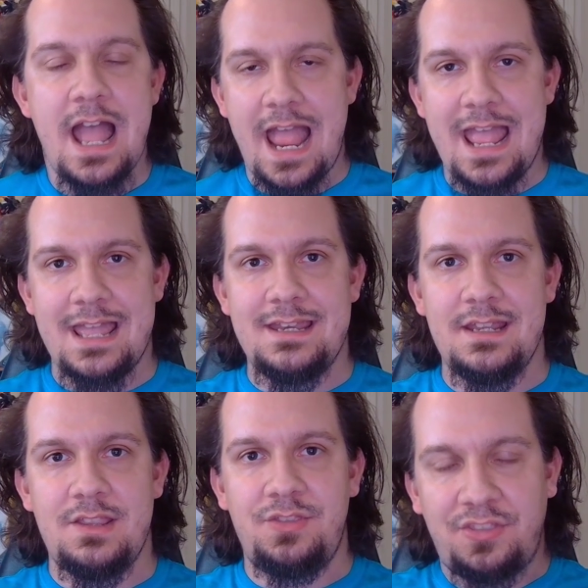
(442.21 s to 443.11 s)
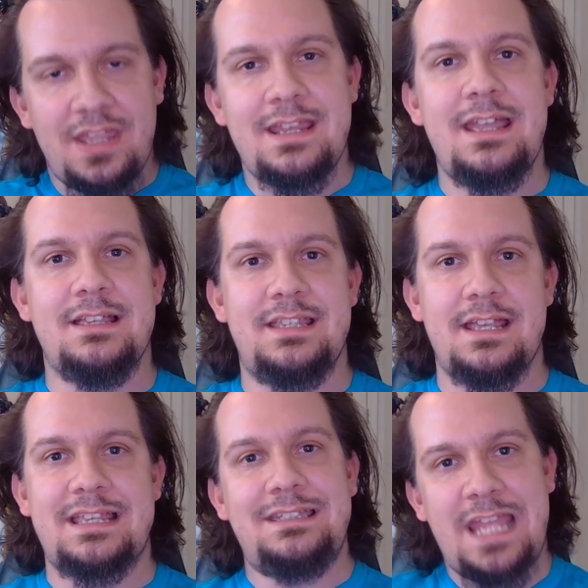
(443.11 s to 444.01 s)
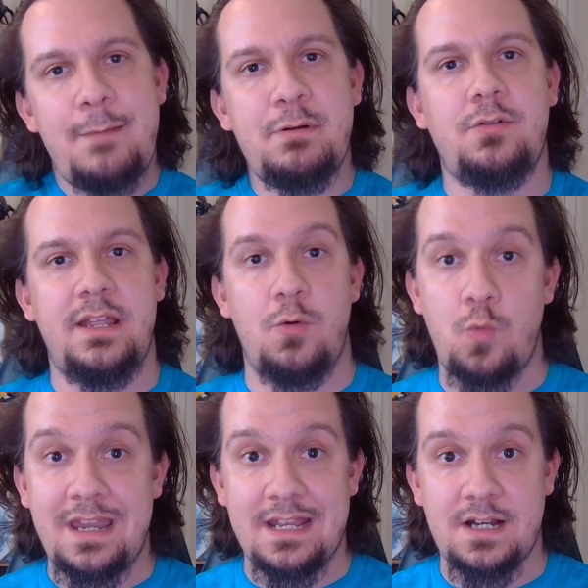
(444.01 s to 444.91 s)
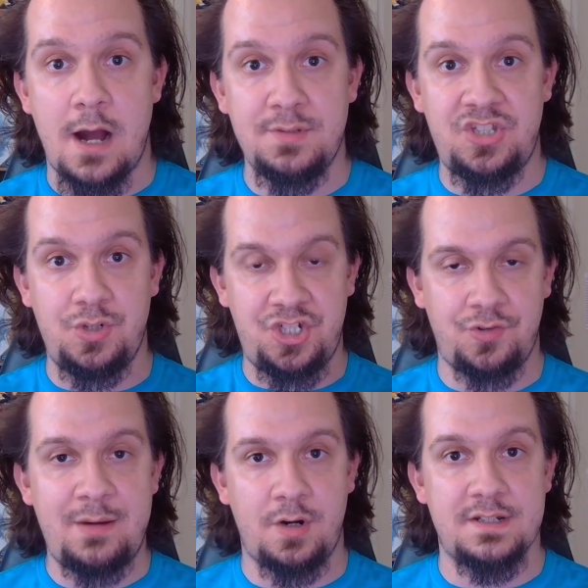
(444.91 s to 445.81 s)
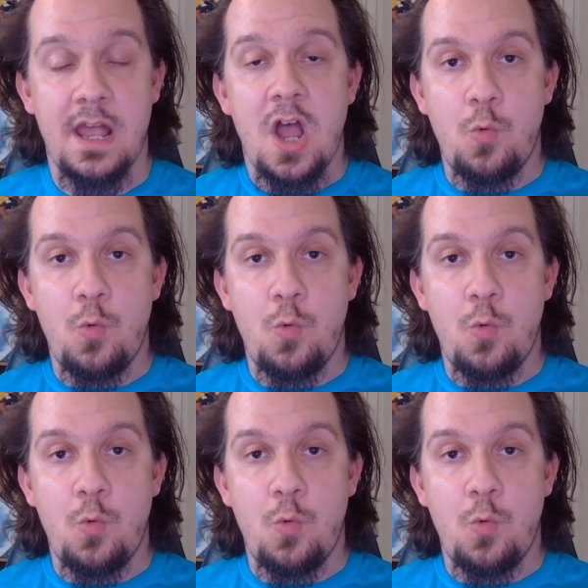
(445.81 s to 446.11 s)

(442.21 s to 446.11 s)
and the thing is, is that typically when it comes to streamers,